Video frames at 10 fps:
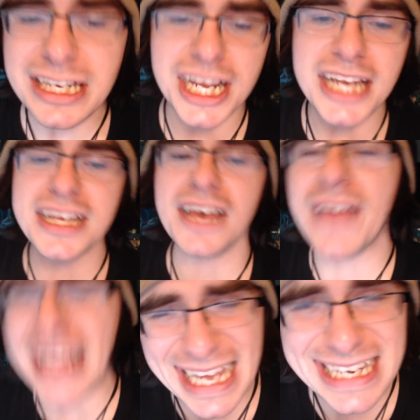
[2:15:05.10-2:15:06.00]
JTF
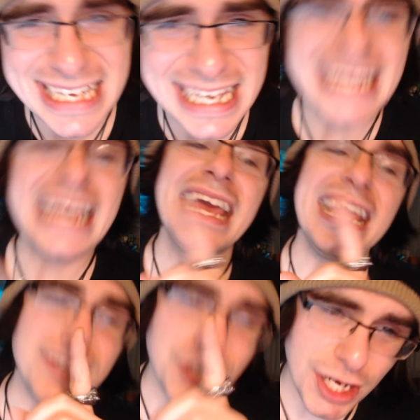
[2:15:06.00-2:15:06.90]
LIT
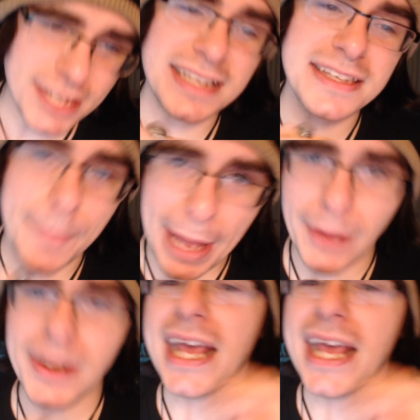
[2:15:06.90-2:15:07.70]
is just as about